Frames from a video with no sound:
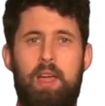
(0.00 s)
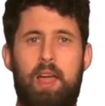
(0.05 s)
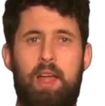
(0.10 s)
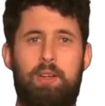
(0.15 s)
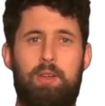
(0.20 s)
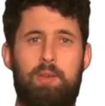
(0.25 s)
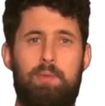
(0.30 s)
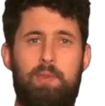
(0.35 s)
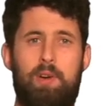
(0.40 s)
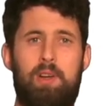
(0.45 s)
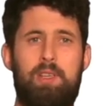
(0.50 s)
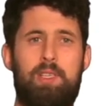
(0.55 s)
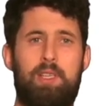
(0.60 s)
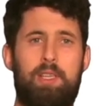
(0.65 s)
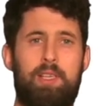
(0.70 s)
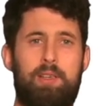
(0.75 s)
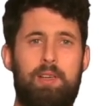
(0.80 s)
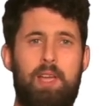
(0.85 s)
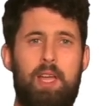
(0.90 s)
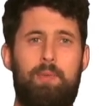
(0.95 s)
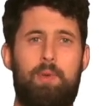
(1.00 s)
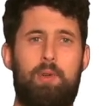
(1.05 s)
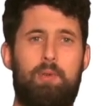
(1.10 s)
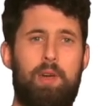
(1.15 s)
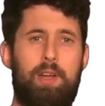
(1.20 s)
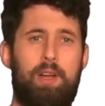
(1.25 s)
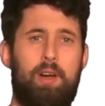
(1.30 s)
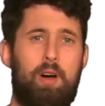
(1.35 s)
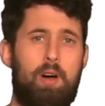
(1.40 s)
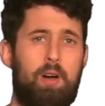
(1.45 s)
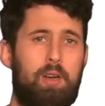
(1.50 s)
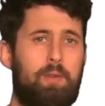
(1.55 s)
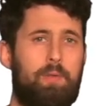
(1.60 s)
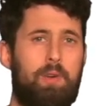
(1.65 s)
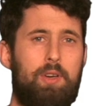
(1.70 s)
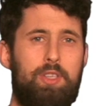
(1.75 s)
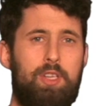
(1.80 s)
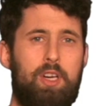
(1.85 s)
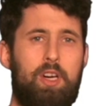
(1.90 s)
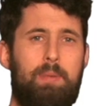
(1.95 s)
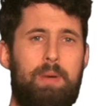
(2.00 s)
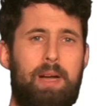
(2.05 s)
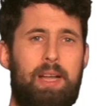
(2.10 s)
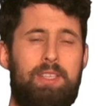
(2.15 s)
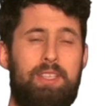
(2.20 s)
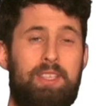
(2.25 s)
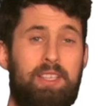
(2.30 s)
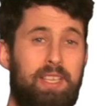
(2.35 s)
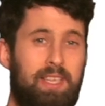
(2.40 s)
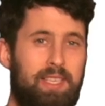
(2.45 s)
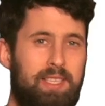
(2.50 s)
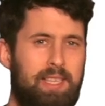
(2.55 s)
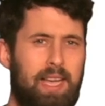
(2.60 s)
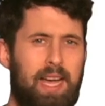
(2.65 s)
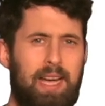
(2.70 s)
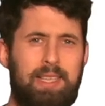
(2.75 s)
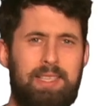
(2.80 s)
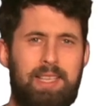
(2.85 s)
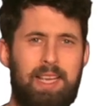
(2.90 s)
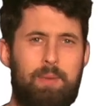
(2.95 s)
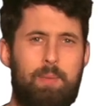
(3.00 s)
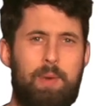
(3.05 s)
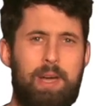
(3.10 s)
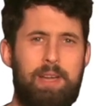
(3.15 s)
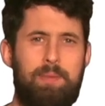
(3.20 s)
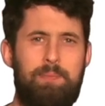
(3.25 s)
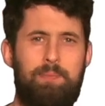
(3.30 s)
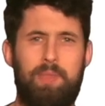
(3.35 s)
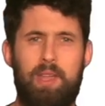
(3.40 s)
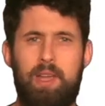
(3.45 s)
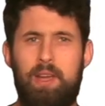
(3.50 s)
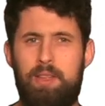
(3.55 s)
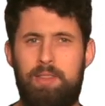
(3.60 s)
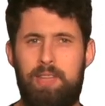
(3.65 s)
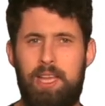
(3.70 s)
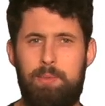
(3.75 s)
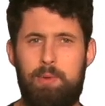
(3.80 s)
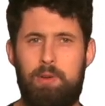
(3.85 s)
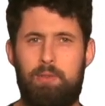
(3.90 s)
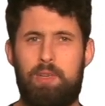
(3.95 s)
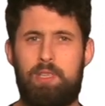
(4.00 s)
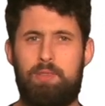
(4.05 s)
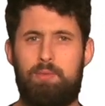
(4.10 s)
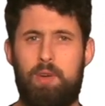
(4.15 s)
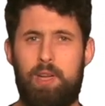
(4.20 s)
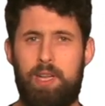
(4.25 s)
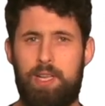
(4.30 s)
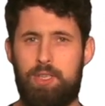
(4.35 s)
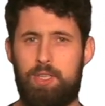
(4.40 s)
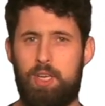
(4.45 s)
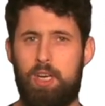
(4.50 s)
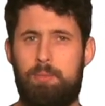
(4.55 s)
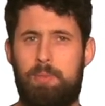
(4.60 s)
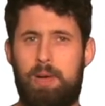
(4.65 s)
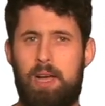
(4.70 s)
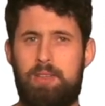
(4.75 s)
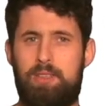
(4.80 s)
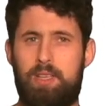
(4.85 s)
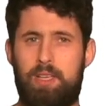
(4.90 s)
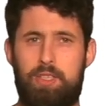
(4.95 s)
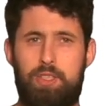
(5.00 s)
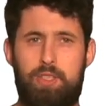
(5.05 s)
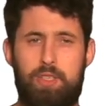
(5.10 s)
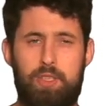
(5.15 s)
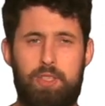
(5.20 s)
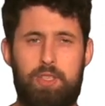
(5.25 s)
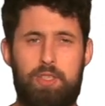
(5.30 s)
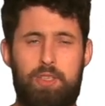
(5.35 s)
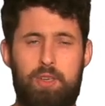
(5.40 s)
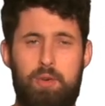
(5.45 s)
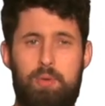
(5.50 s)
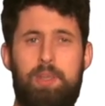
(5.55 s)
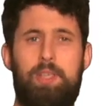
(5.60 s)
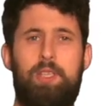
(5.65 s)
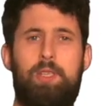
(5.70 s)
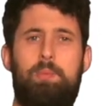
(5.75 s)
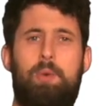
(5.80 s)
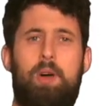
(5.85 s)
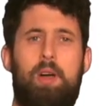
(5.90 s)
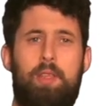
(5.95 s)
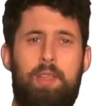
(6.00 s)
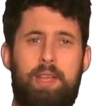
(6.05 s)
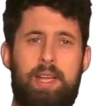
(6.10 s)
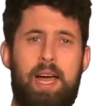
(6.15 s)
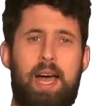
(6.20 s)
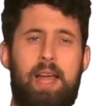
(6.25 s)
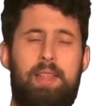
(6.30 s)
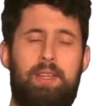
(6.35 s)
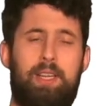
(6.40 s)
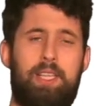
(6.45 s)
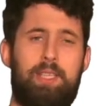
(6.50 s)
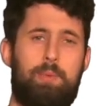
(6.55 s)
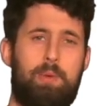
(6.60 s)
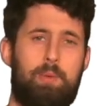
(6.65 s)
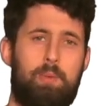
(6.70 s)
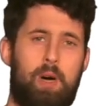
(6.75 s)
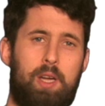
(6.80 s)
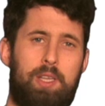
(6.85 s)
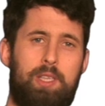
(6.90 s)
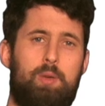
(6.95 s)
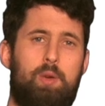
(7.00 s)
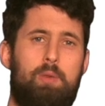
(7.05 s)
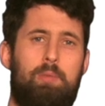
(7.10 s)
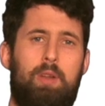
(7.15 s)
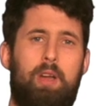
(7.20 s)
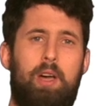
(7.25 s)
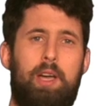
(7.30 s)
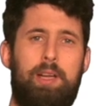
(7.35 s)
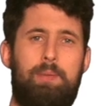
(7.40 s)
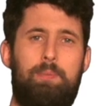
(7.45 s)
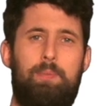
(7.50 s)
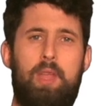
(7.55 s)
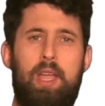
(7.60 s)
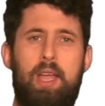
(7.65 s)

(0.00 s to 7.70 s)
And conversely, if we write all of our job ads in the exact same way, then we'll risk writing job ads that just don't inspire the candidates we want to apply.